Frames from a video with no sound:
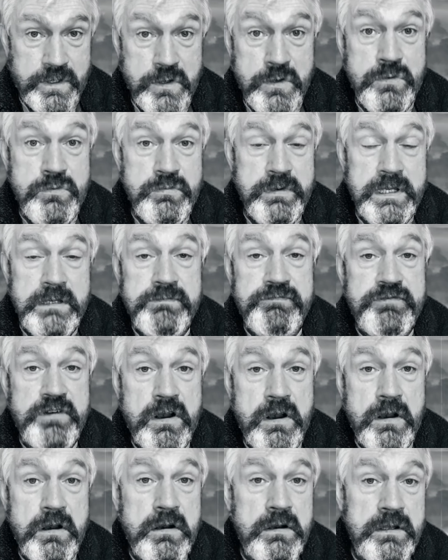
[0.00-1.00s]
Who will
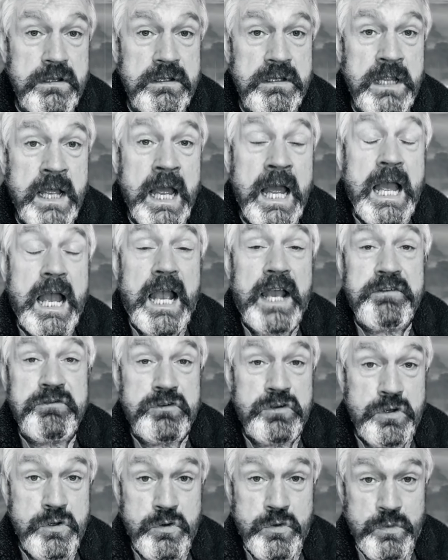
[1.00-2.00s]
fall
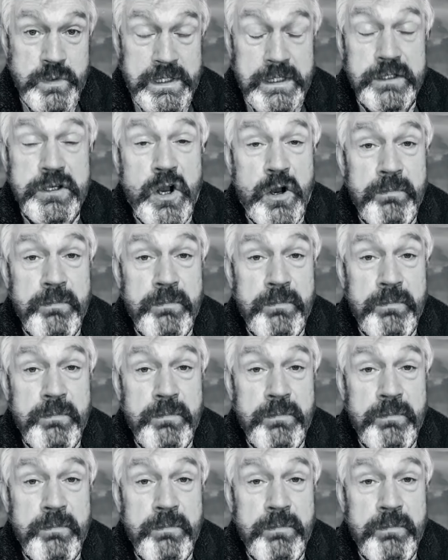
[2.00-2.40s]
and who will